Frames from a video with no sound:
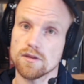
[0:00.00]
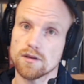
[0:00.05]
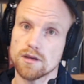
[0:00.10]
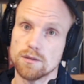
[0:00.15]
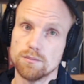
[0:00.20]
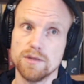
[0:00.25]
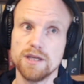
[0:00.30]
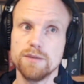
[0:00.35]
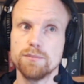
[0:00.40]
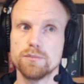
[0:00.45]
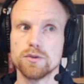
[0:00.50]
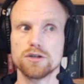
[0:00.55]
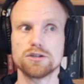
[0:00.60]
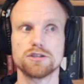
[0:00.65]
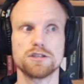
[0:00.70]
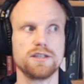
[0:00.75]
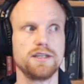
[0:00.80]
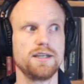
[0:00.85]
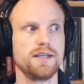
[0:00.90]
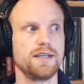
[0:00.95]
Me
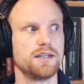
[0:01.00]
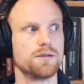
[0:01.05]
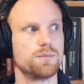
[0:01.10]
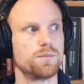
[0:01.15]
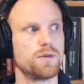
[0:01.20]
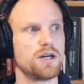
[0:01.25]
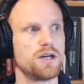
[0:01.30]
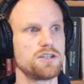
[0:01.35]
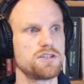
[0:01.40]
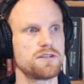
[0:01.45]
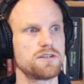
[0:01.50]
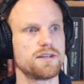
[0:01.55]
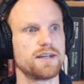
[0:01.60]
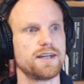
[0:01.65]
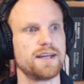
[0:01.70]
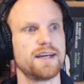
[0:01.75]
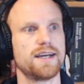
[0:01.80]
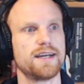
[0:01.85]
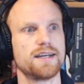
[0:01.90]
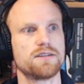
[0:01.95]
personally, in the past, I
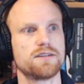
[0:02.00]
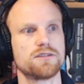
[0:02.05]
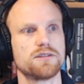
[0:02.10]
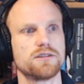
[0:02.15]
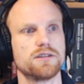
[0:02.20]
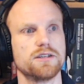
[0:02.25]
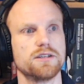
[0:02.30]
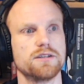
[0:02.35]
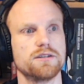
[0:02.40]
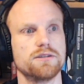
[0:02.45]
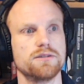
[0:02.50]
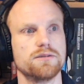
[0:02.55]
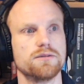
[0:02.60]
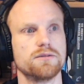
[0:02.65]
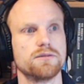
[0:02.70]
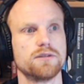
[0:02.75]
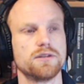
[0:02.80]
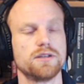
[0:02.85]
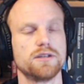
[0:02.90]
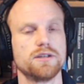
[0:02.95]
had a
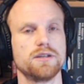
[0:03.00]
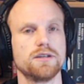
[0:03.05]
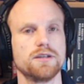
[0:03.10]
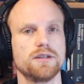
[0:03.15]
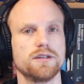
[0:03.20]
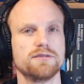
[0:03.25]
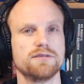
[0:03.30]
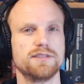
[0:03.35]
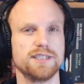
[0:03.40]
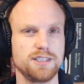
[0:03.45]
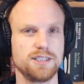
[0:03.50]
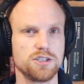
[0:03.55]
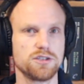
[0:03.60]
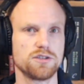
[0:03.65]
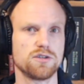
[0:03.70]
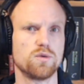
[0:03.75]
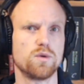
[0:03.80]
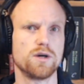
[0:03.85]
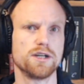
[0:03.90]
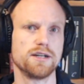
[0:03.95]

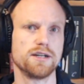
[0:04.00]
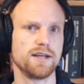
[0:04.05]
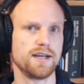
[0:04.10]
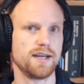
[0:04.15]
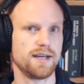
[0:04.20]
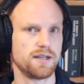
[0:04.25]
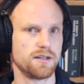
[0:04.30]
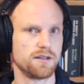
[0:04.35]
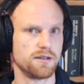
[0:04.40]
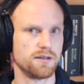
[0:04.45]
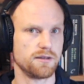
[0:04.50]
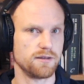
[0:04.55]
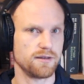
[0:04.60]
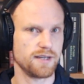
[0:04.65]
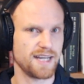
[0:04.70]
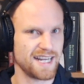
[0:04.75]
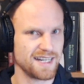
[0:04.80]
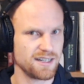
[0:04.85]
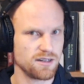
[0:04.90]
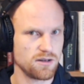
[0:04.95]
digital one and an
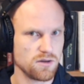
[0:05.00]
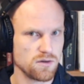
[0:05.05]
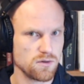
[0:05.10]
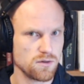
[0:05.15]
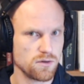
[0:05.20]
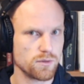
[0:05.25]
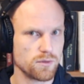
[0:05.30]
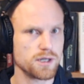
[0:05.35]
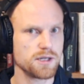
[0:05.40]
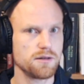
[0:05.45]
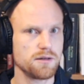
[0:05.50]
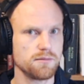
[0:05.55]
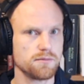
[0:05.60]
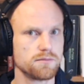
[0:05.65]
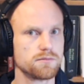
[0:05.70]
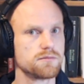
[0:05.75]
analog one.